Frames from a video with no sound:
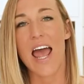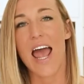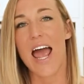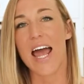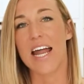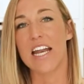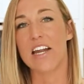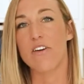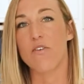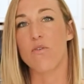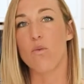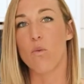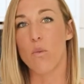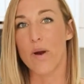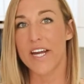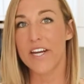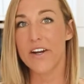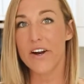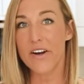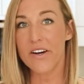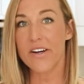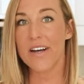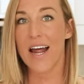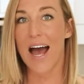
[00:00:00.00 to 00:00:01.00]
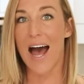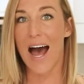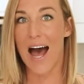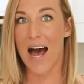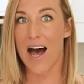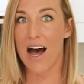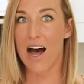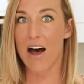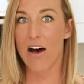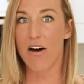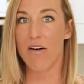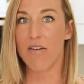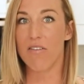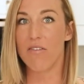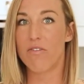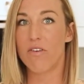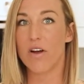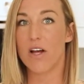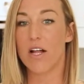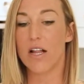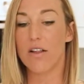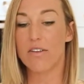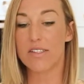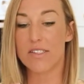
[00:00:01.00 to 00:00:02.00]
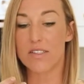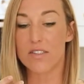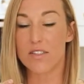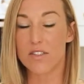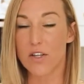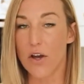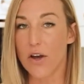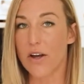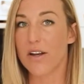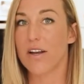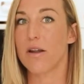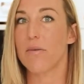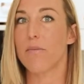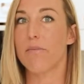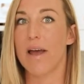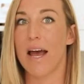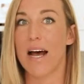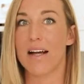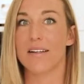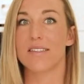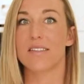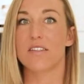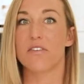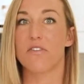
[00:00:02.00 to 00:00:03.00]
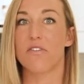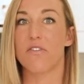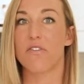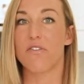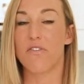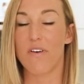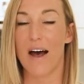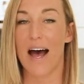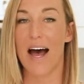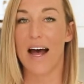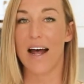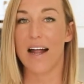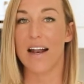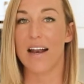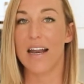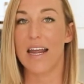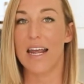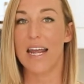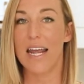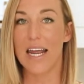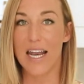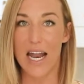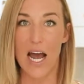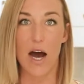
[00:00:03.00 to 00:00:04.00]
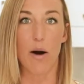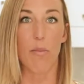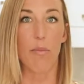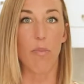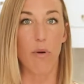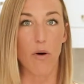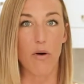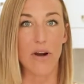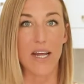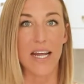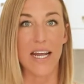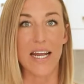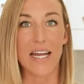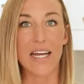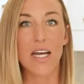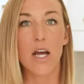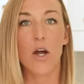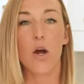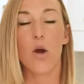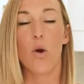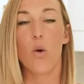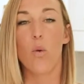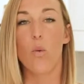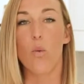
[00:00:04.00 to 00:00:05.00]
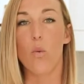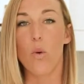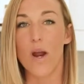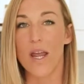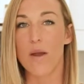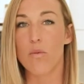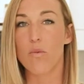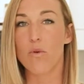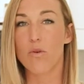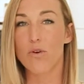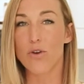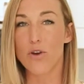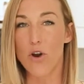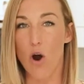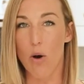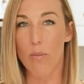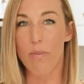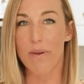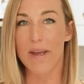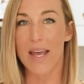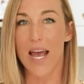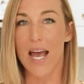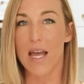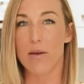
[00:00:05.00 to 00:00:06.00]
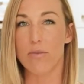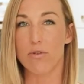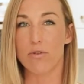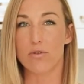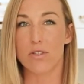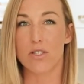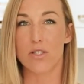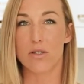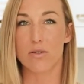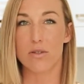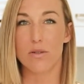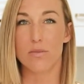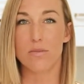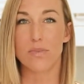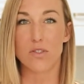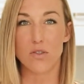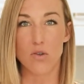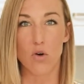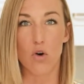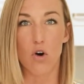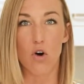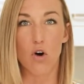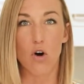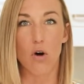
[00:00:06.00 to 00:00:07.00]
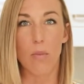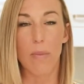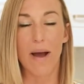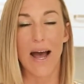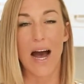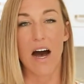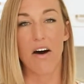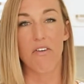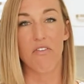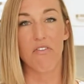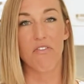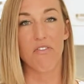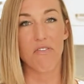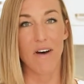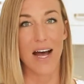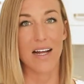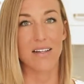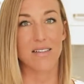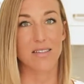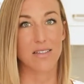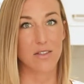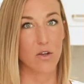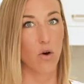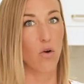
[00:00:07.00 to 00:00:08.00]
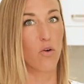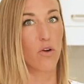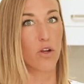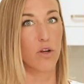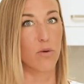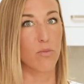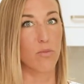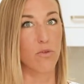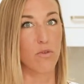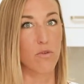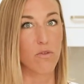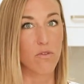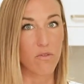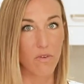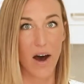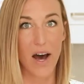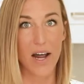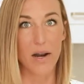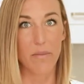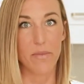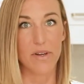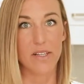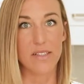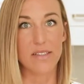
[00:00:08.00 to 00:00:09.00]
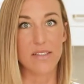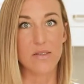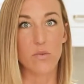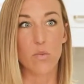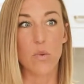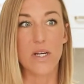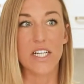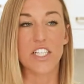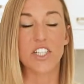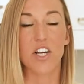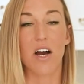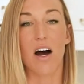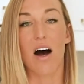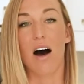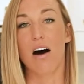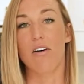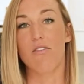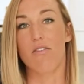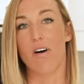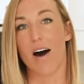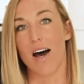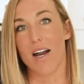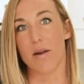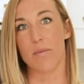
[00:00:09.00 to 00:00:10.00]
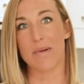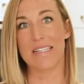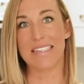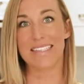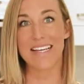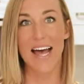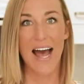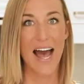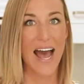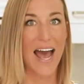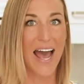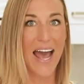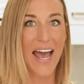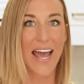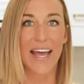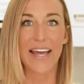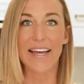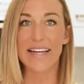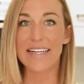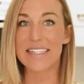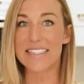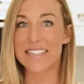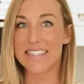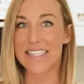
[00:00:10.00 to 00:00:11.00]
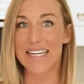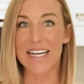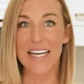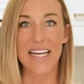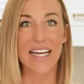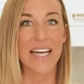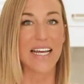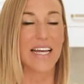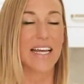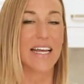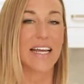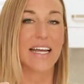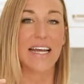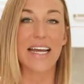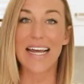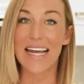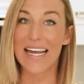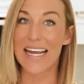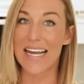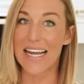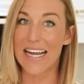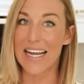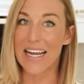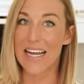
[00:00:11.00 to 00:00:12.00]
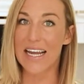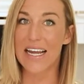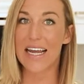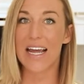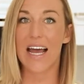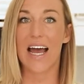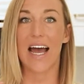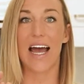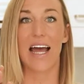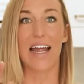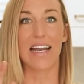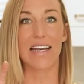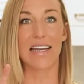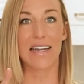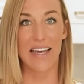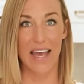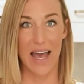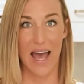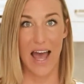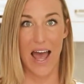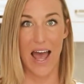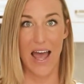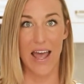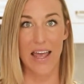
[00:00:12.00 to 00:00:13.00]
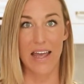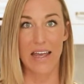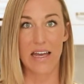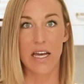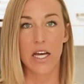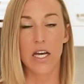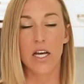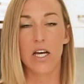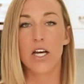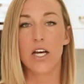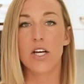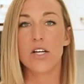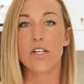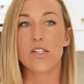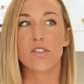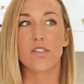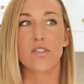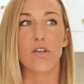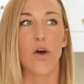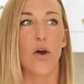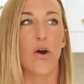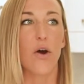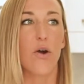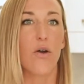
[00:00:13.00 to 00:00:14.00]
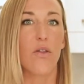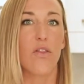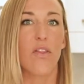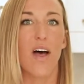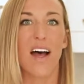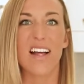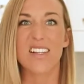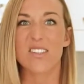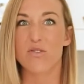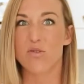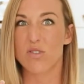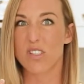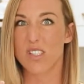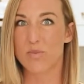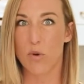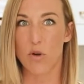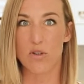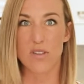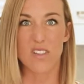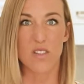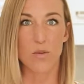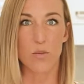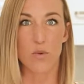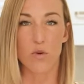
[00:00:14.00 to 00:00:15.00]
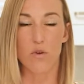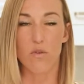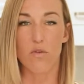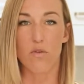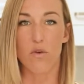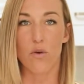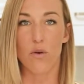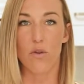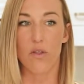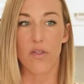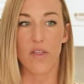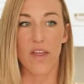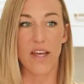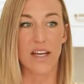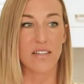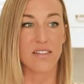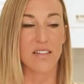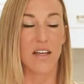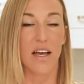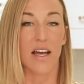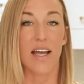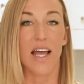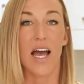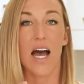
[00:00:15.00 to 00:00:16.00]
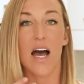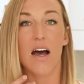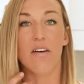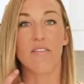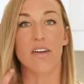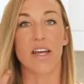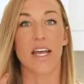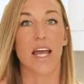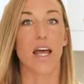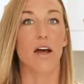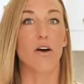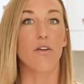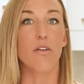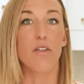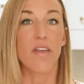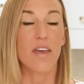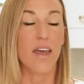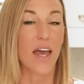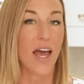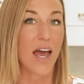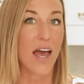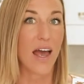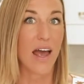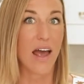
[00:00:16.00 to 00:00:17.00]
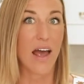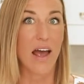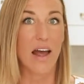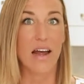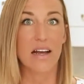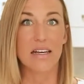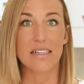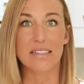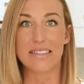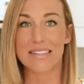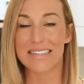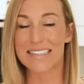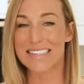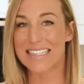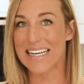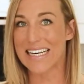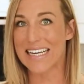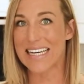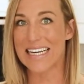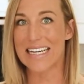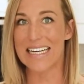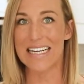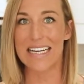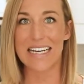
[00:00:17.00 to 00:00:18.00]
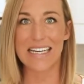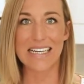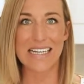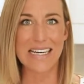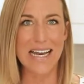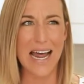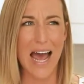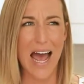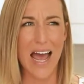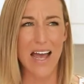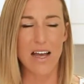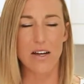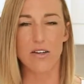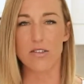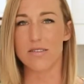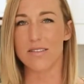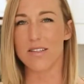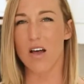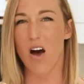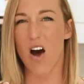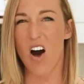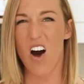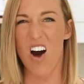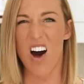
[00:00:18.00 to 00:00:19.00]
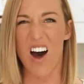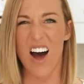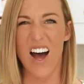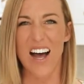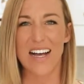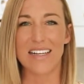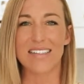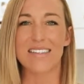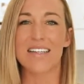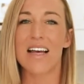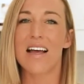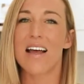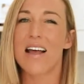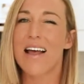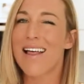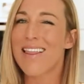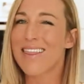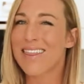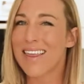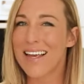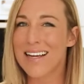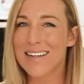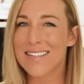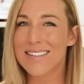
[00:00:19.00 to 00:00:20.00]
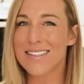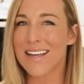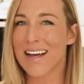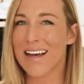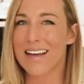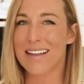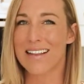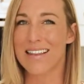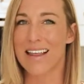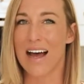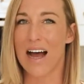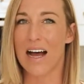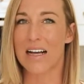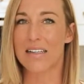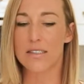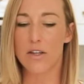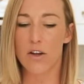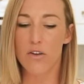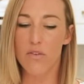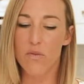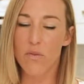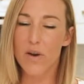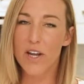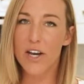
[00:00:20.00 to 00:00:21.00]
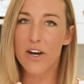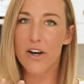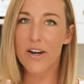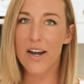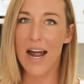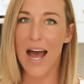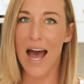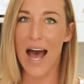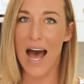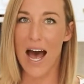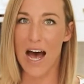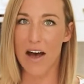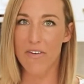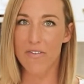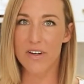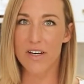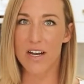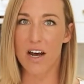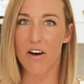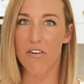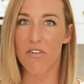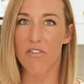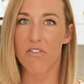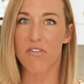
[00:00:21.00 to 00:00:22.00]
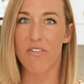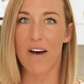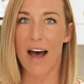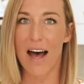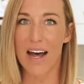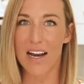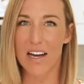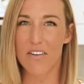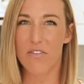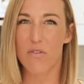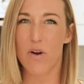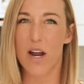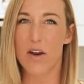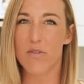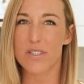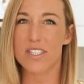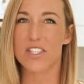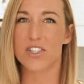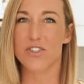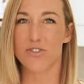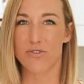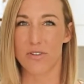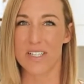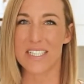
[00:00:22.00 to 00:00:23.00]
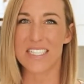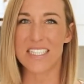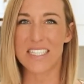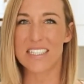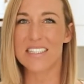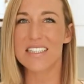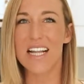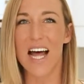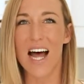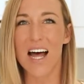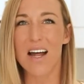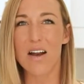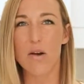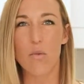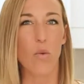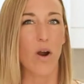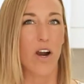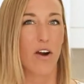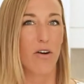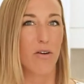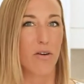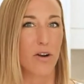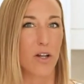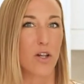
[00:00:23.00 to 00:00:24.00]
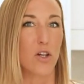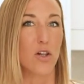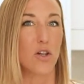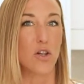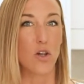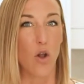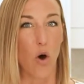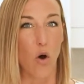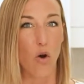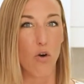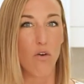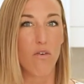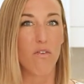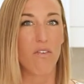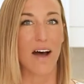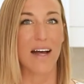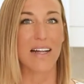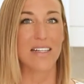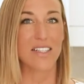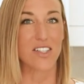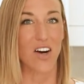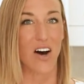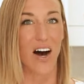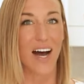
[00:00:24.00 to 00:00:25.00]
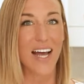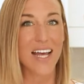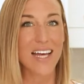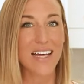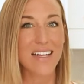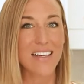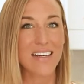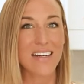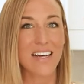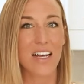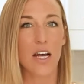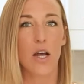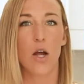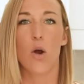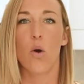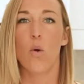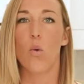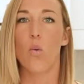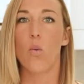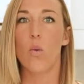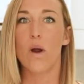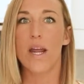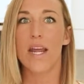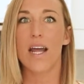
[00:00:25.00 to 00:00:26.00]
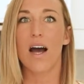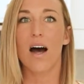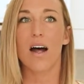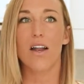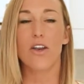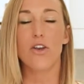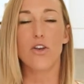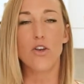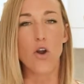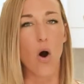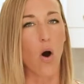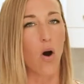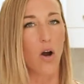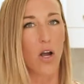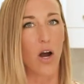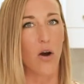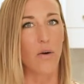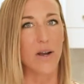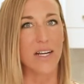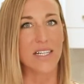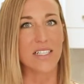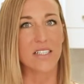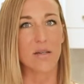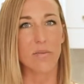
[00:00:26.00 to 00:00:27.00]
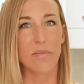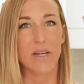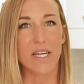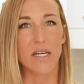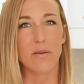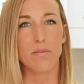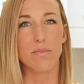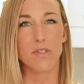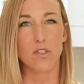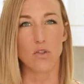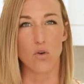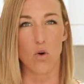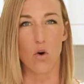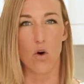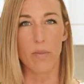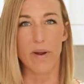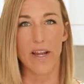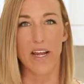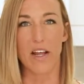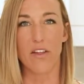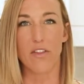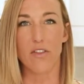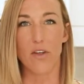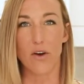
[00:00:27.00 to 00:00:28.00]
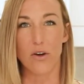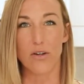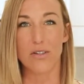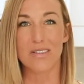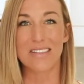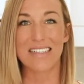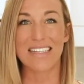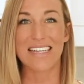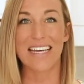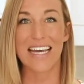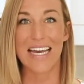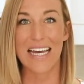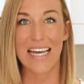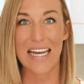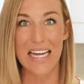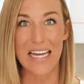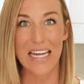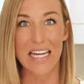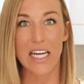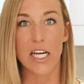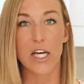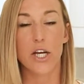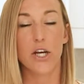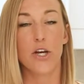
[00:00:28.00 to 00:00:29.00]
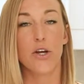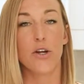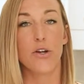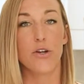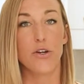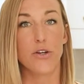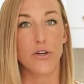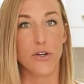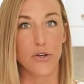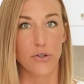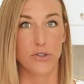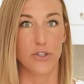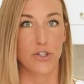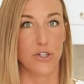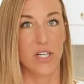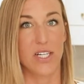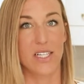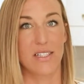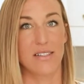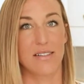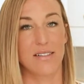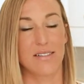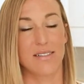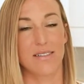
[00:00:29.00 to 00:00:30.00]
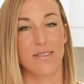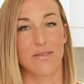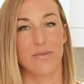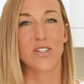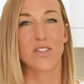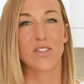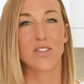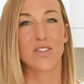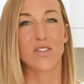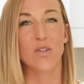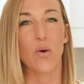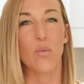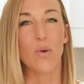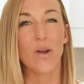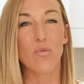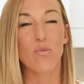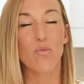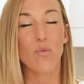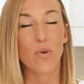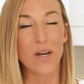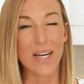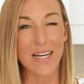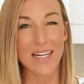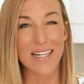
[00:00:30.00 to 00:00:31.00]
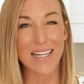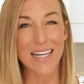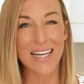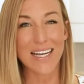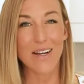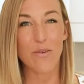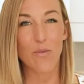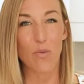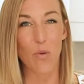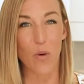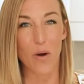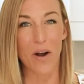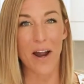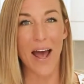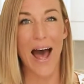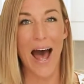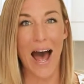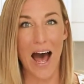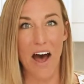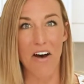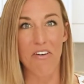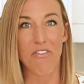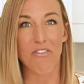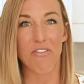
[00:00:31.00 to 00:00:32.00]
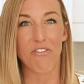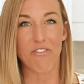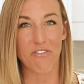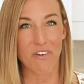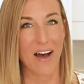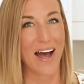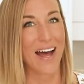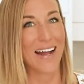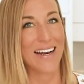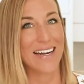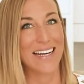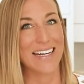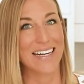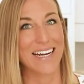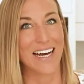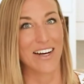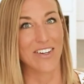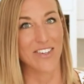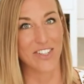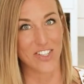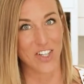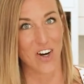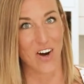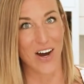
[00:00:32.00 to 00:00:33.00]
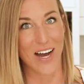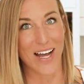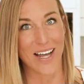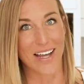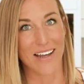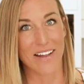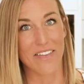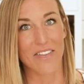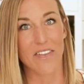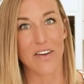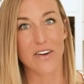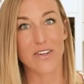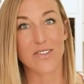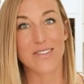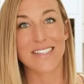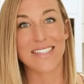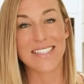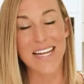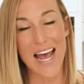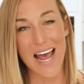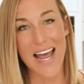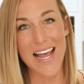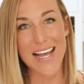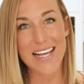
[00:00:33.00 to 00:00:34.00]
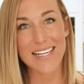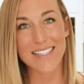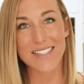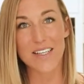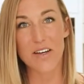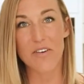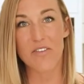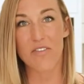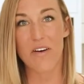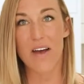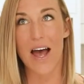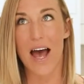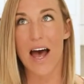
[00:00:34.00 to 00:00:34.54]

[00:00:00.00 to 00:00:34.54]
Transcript: And if we don't have certain amounts of fat in our body, we will not be able to absorb our fat-soluble vitamins, which are vitamins A, D, E, and K. So that's responsible for things like having healthy hair, skin, nails, eyes, things like that. So if we don't have enough fat, if we're restricting that and we're on a low-fat diet, we are not going to be absorbing those key nutrients. So we really want to have fat in our diet. Those days of